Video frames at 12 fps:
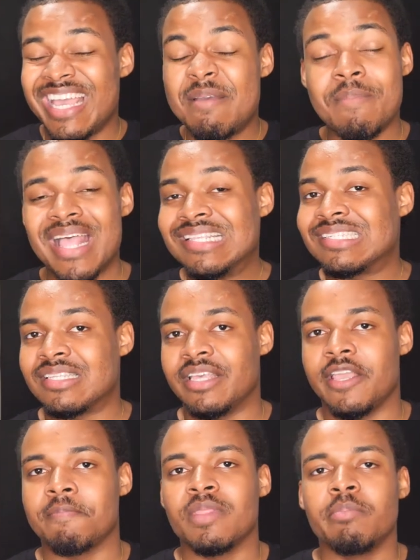
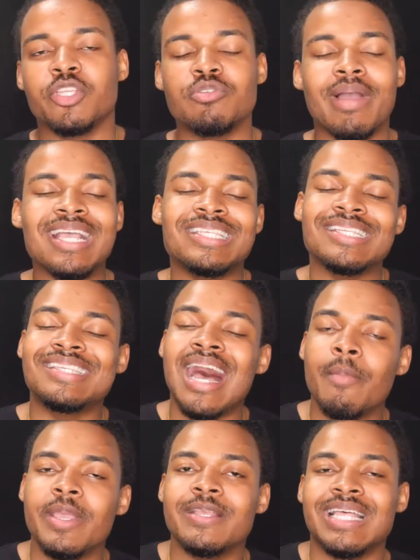immensely. But you might say,
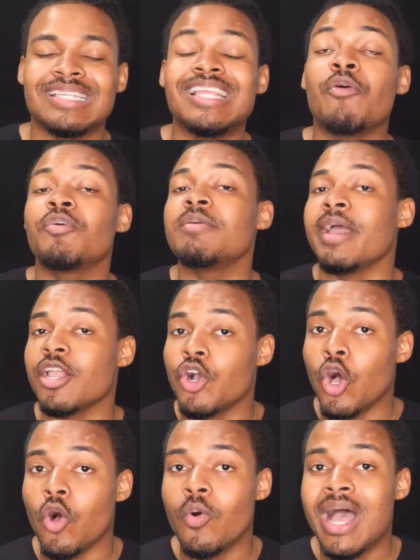Tommy, that's not really my
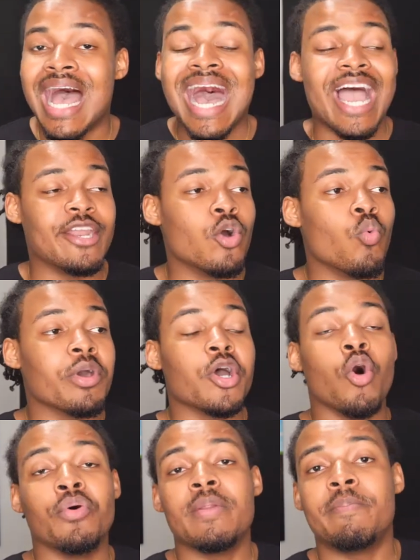goal. I don't want
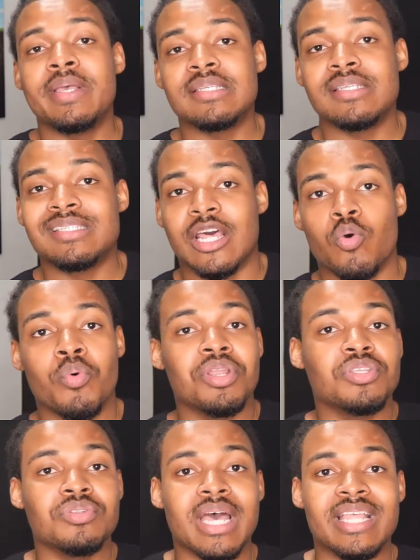to own a business. I don't want
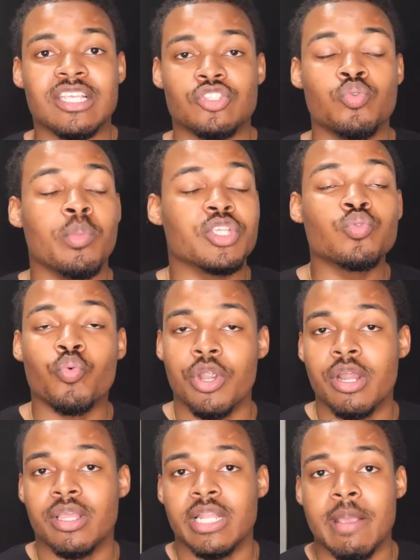to do that. That's too much
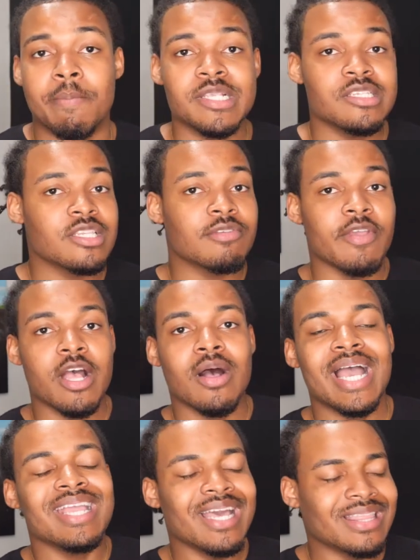work. Like businesses fail.
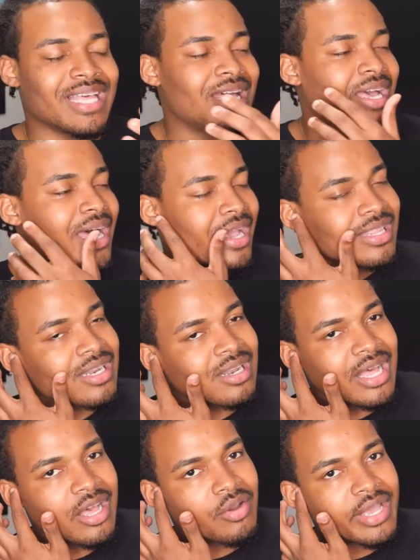I get that. I get that a
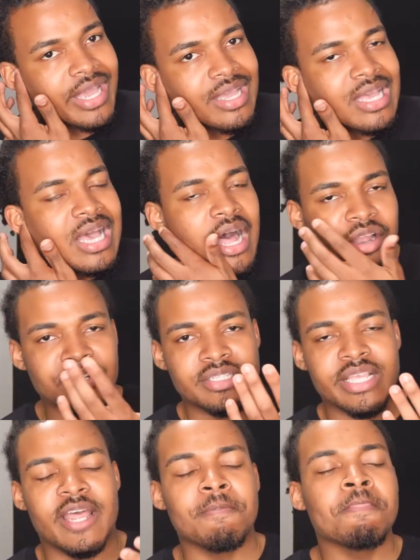lot. Okay, I
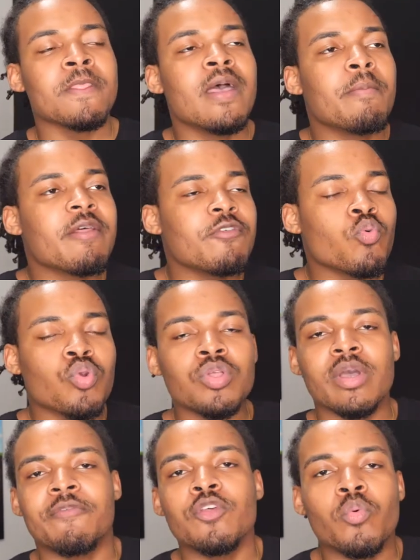understand. But if you
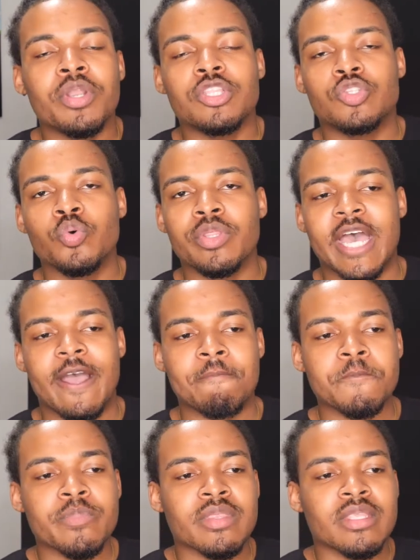want to, if you don't want to do
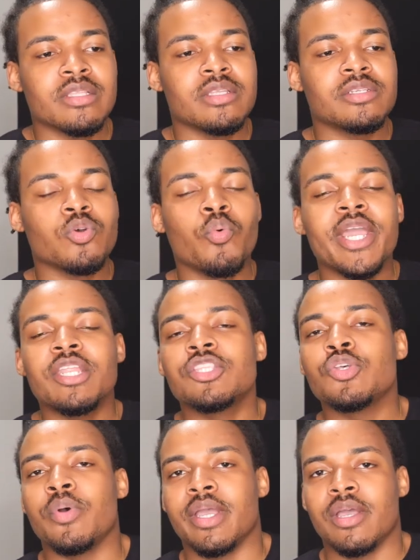that, there's a way to
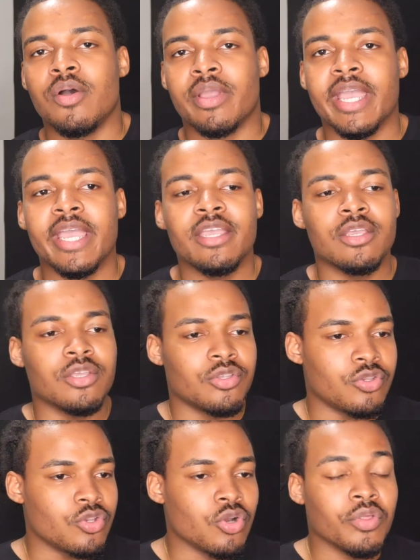do it. Okay,
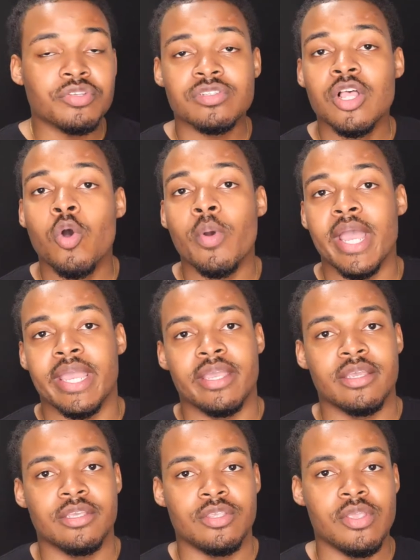you go the slow way.
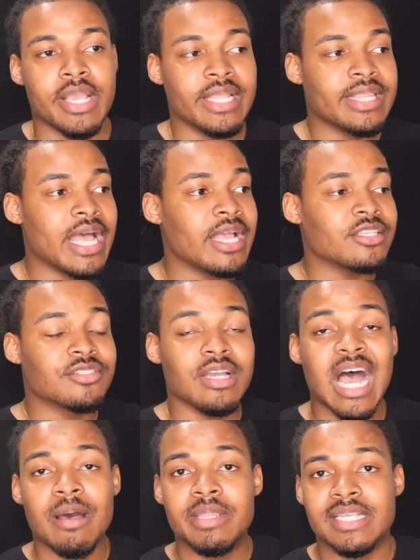You get that
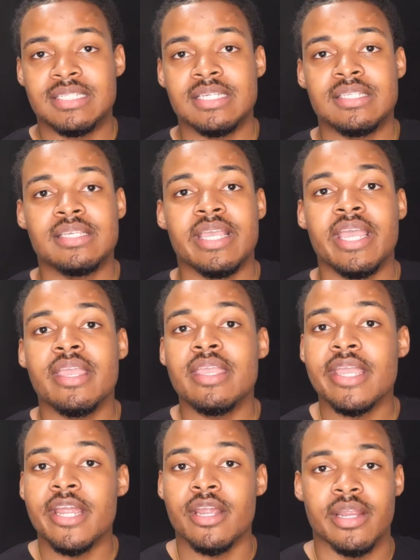job that's 60k a
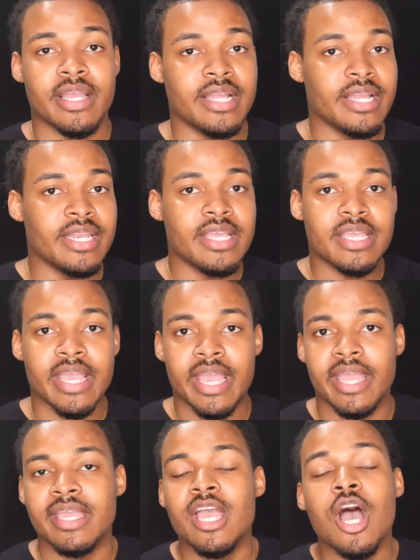year,
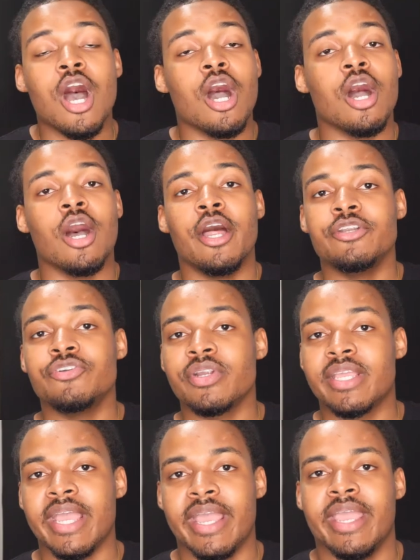80k,
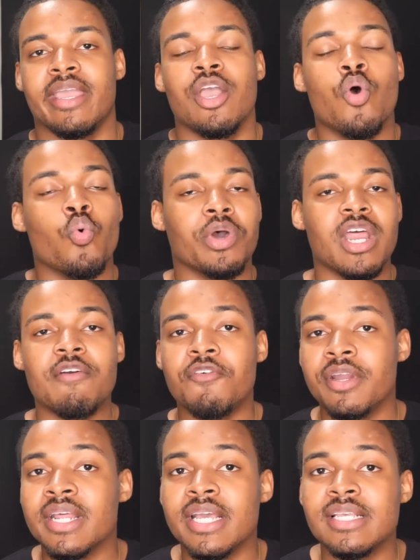100k,
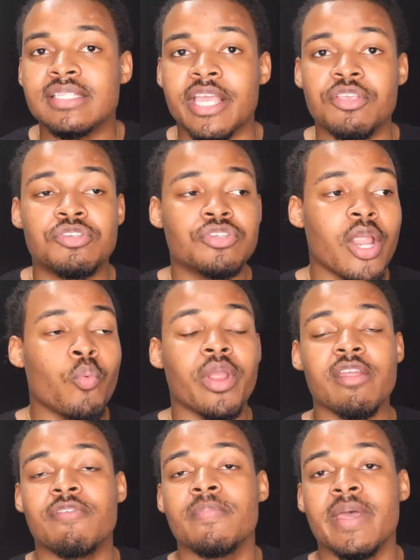whatever it is, and you start
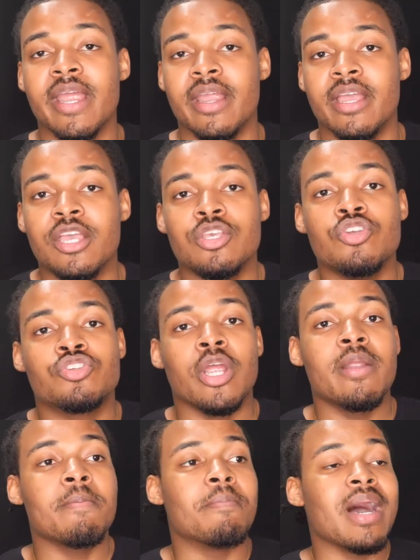working from there. You
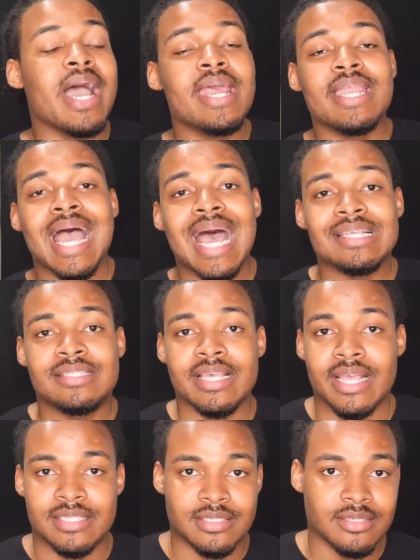start buying
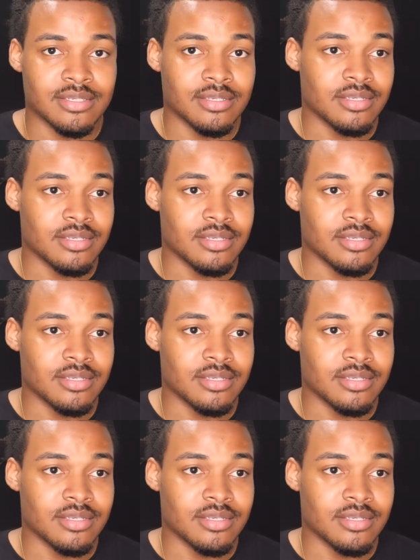assets,